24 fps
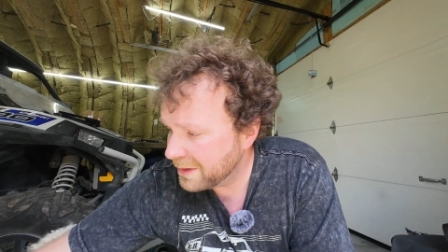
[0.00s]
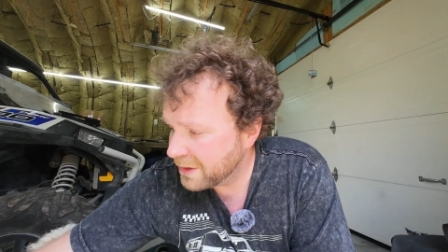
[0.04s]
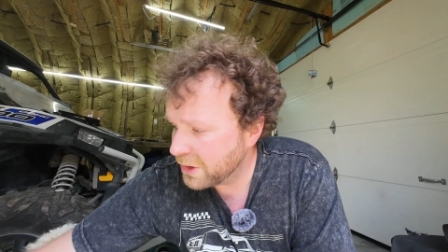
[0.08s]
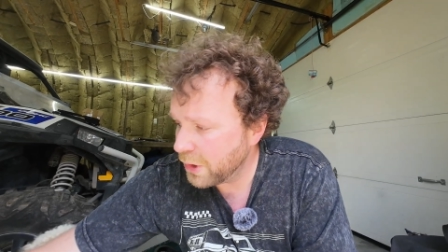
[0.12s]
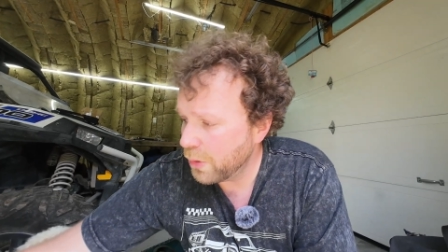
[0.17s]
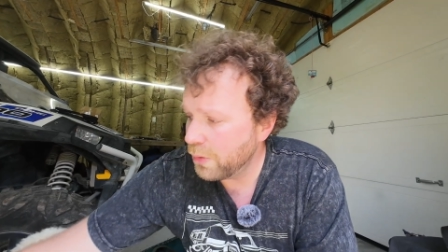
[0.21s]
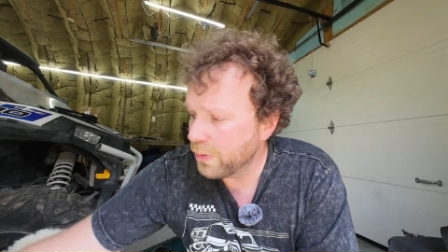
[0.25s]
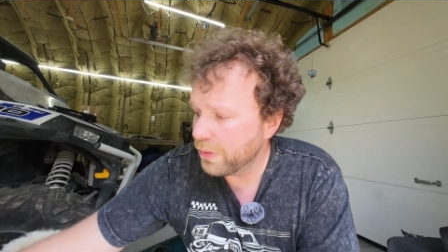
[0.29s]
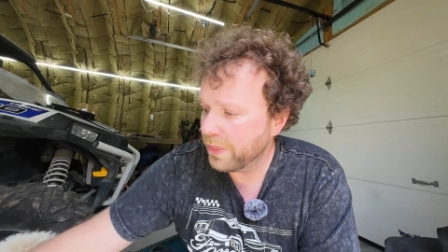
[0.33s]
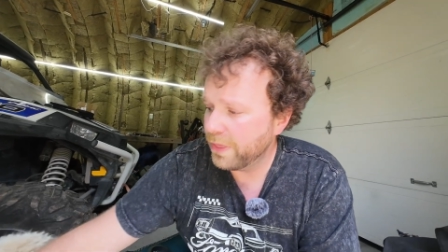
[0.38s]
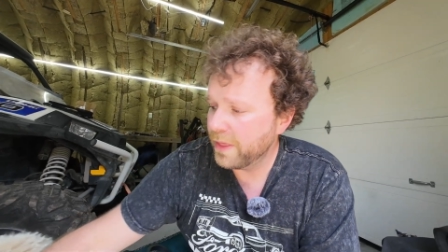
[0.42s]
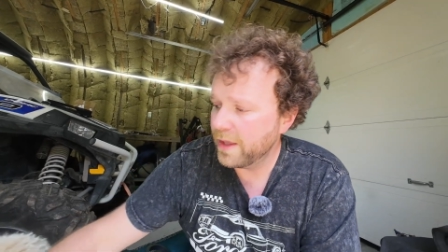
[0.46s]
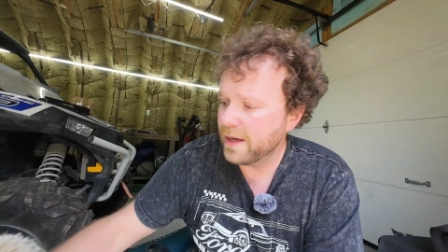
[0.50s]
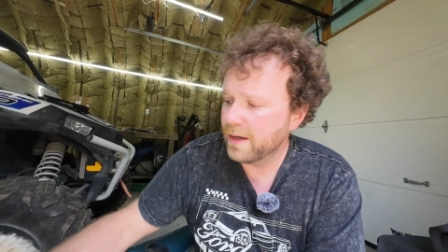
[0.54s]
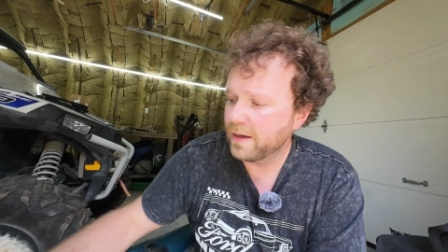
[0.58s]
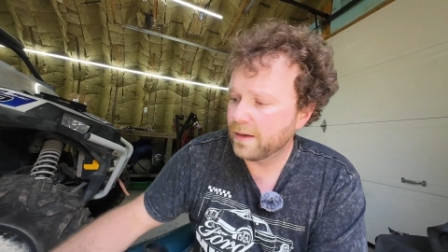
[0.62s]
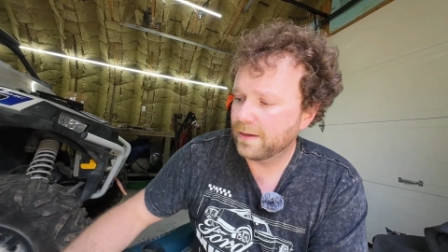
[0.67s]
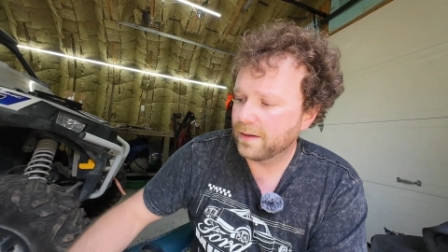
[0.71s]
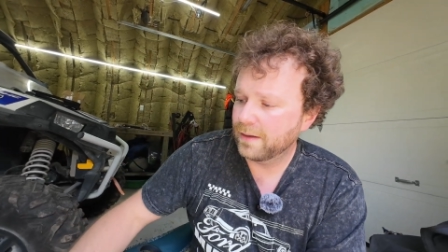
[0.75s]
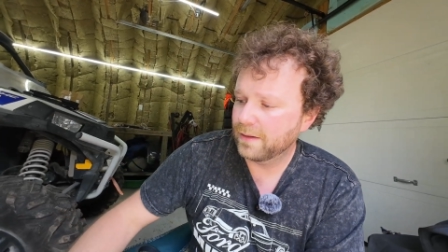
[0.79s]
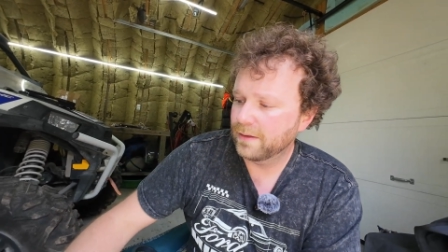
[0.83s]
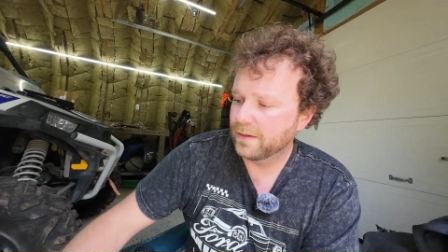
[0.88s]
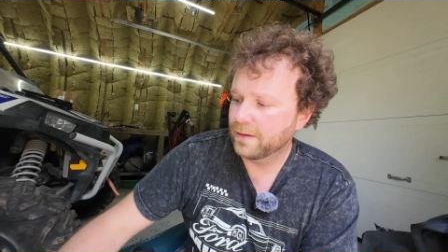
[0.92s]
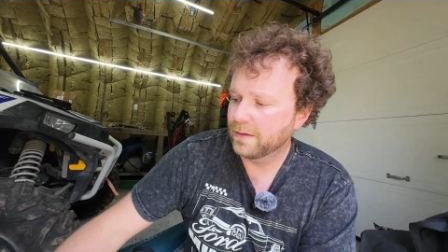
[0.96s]
don't think
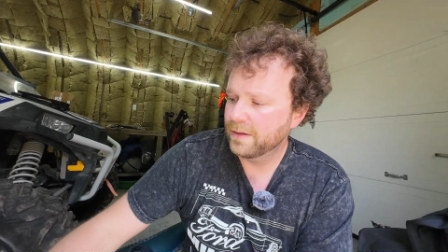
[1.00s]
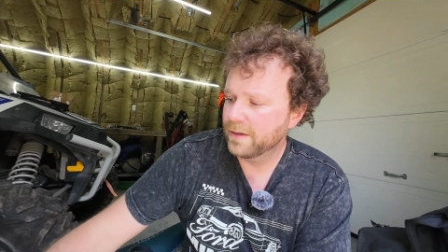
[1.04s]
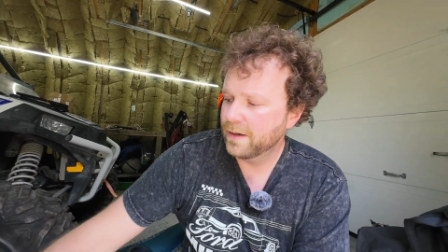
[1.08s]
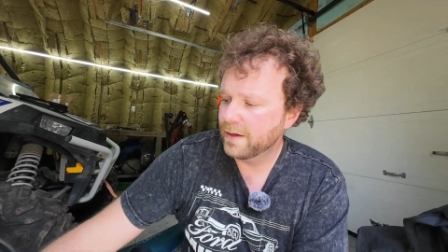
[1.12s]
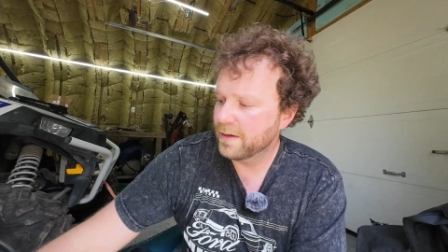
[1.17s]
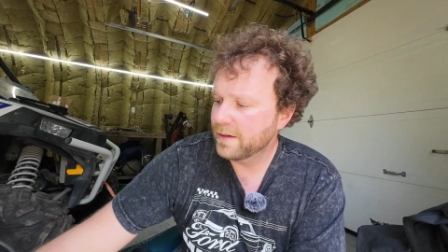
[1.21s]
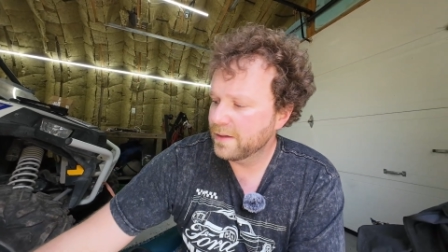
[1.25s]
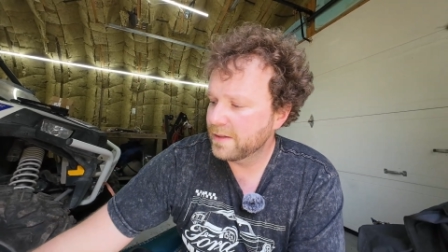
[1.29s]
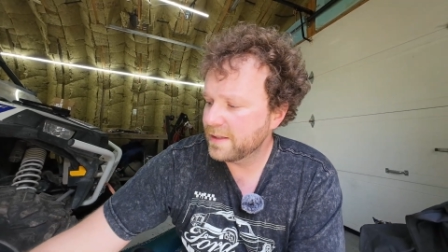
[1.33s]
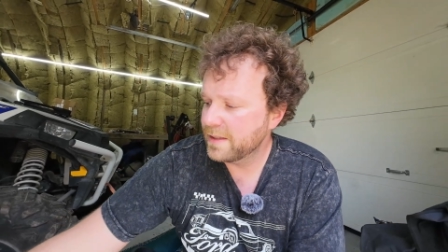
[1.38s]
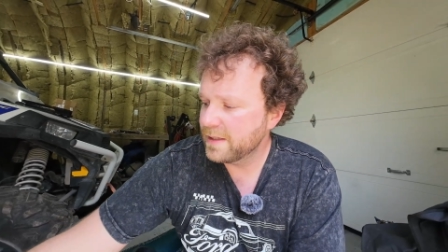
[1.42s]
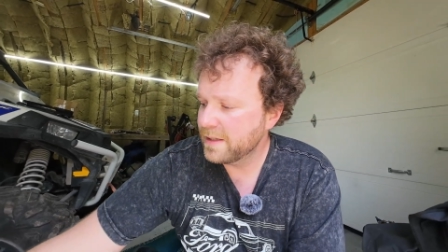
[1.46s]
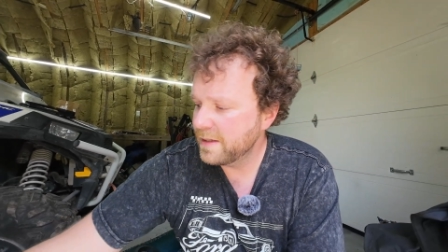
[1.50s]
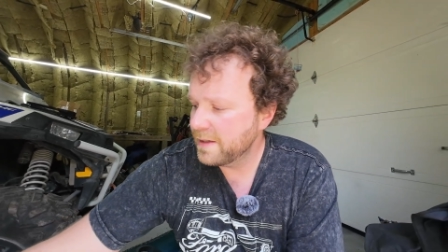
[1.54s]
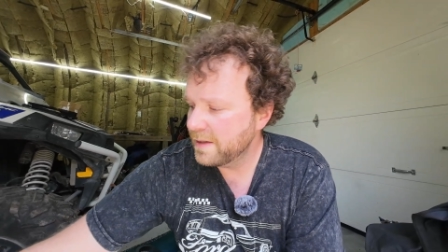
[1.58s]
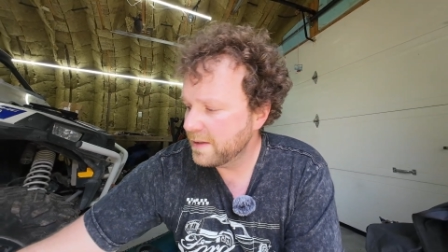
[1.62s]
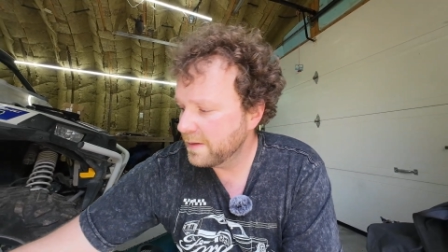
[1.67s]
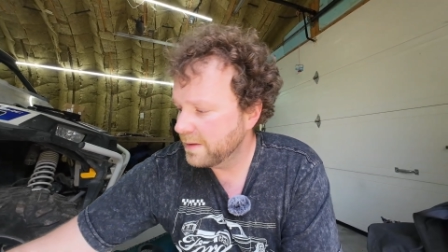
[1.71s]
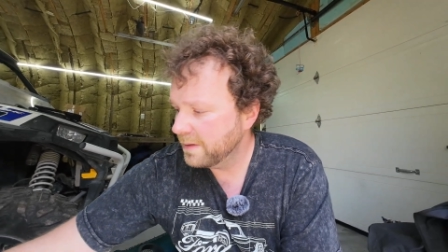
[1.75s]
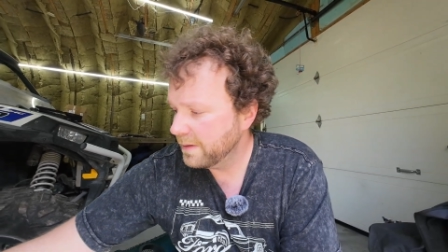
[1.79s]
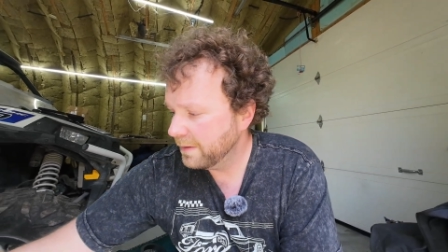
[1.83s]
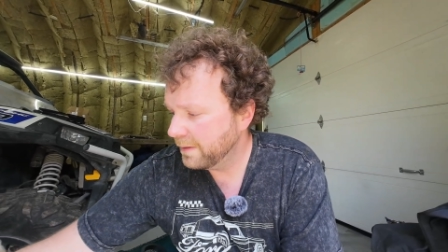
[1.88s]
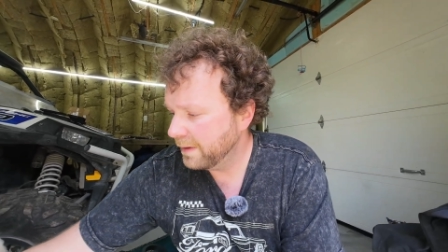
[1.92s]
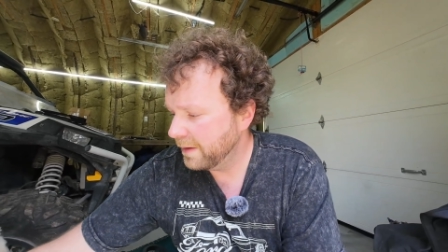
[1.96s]
you're going to
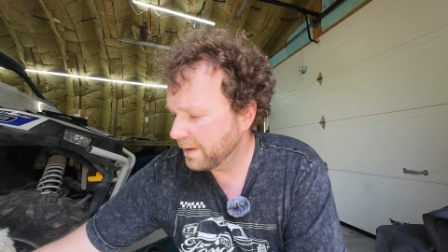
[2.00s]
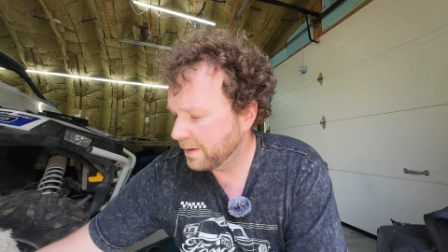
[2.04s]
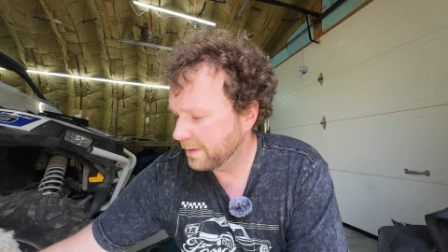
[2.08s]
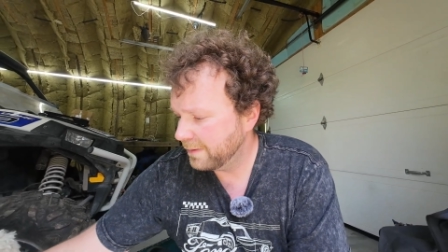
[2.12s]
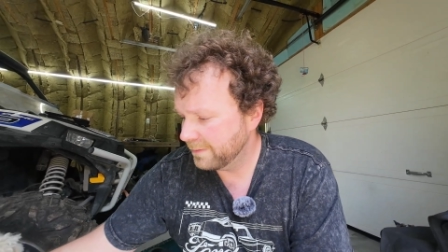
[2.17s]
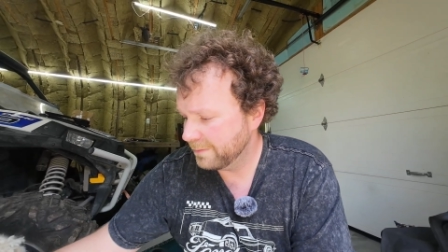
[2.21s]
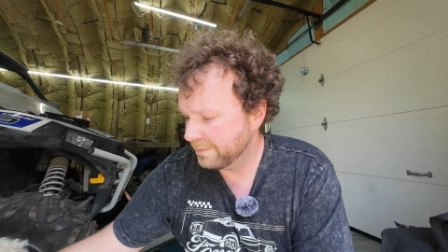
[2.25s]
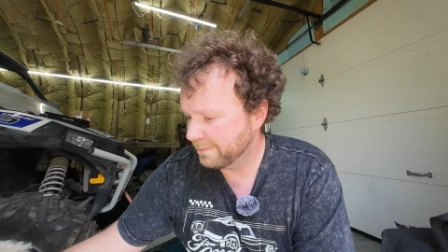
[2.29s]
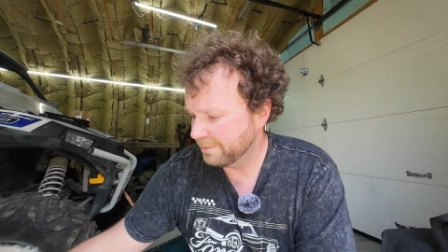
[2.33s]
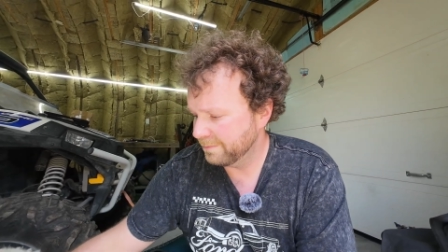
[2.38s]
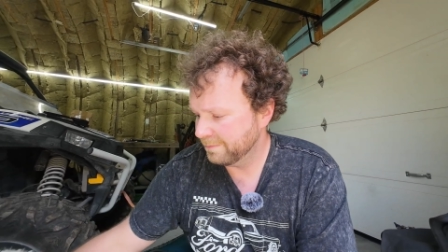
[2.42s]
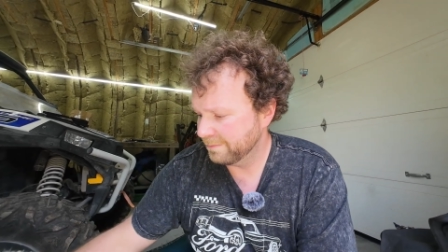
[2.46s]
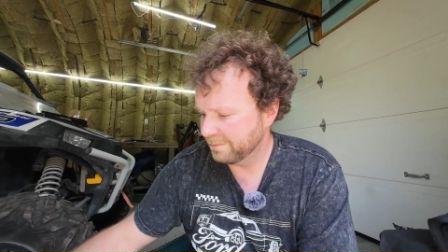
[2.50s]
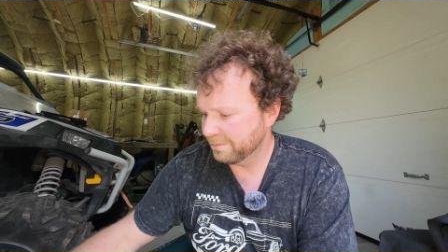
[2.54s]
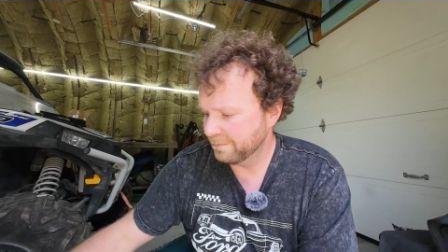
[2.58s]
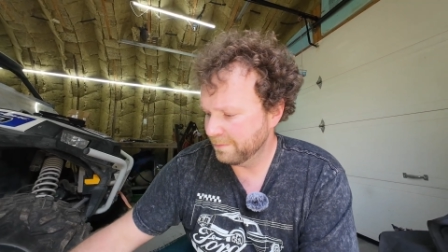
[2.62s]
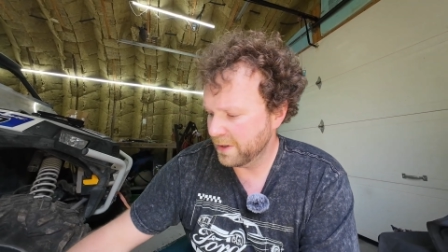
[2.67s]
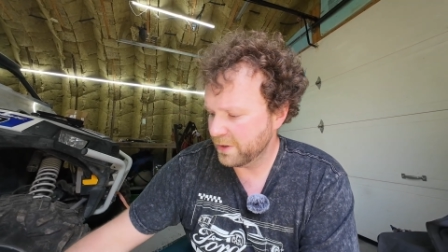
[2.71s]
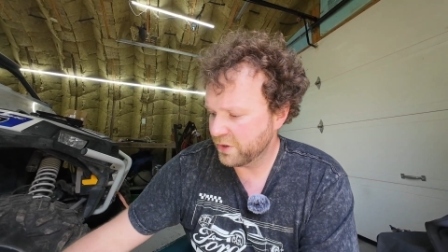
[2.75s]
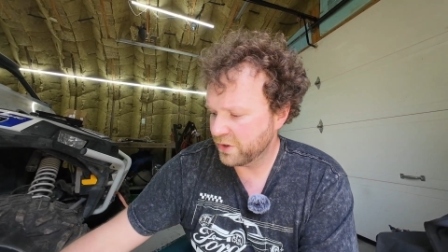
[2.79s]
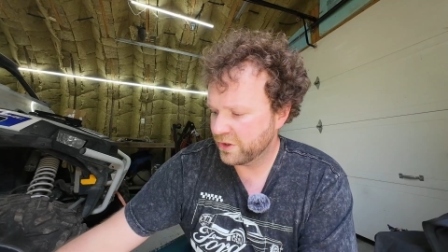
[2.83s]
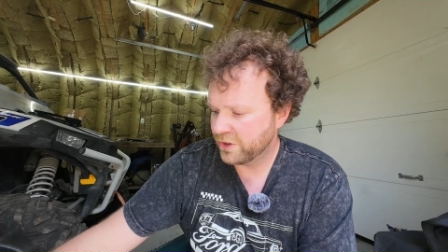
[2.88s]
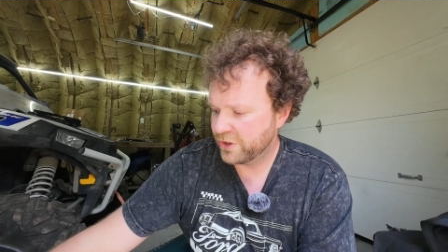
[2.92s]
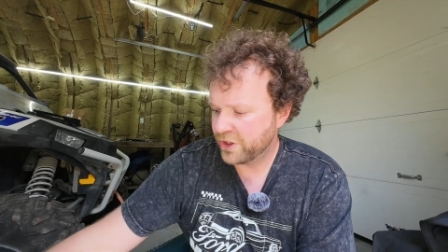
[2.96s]
see like
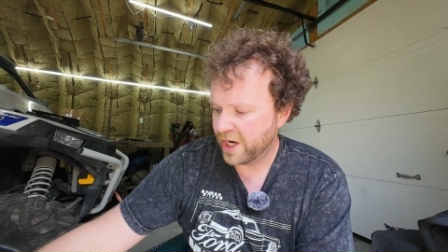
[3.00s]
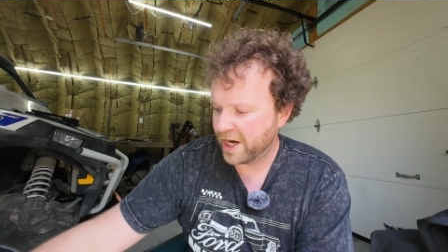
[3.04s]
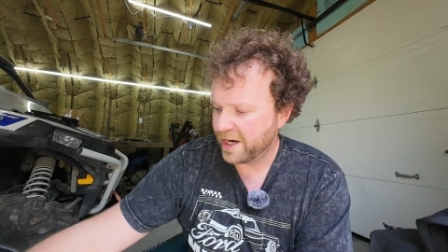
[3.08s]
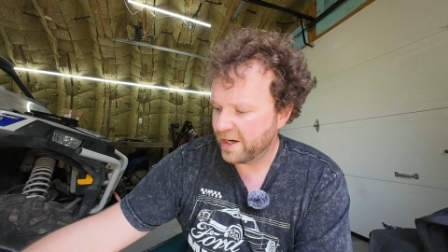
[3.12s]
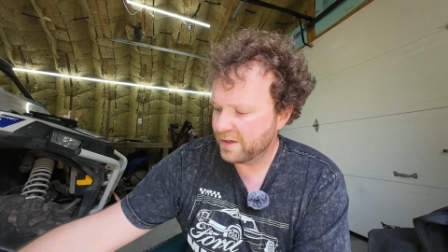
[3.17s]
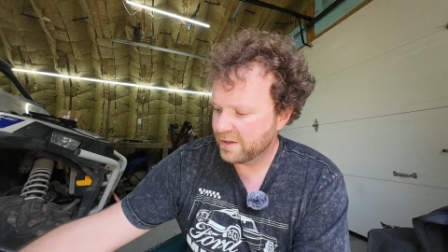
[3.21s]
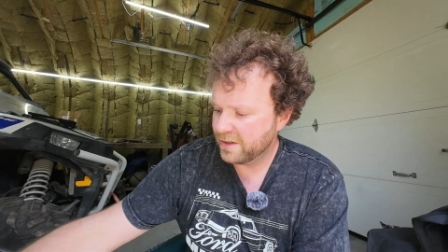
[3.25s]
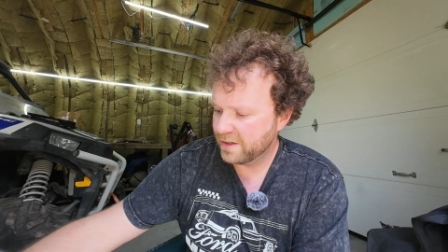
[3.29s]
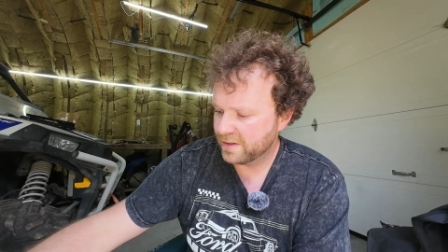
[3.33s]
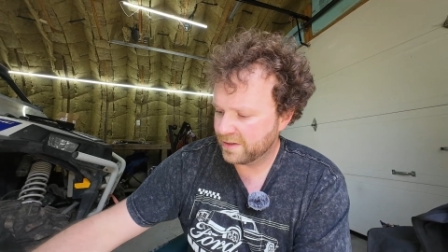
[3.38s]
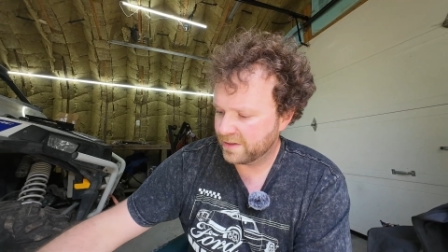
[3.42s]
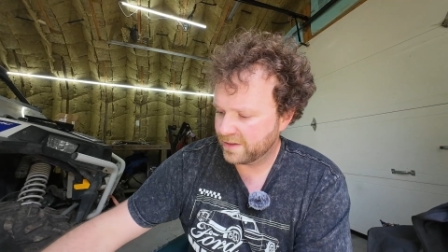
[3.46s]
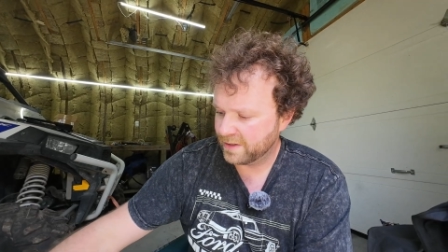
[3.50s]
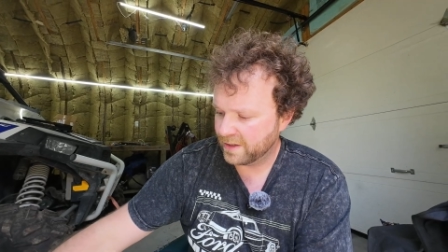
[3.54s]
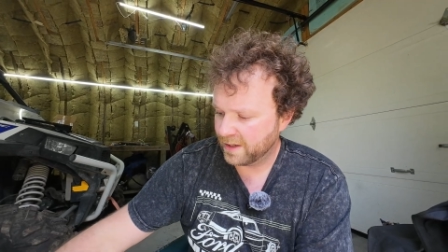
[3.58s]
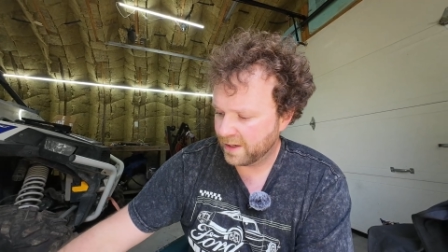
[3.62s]
much changes.